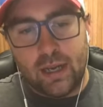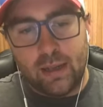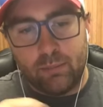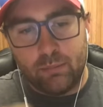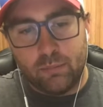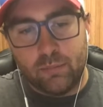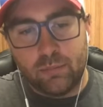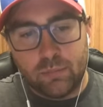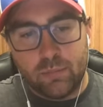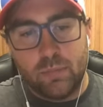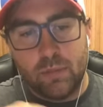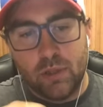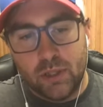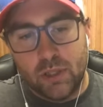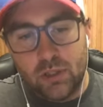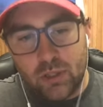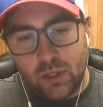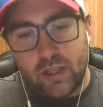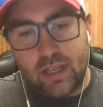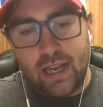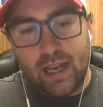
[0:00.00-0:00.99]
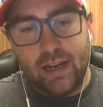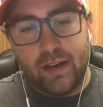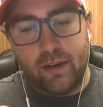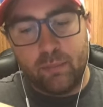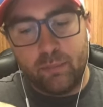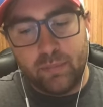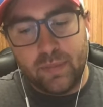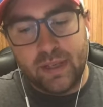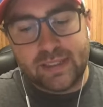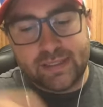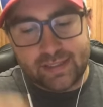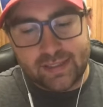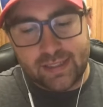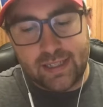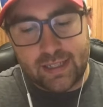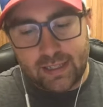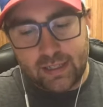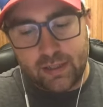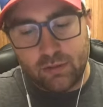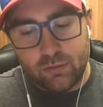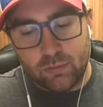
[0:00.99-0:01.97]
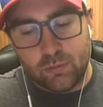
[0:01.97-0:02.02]
I'm kind of mixing
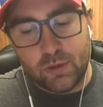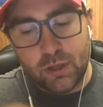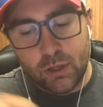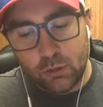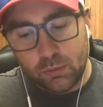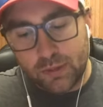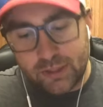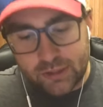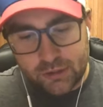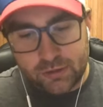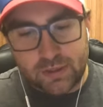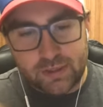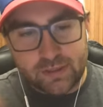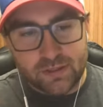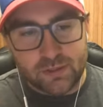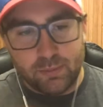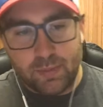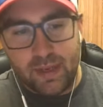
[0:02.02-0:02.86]
in real retrieves,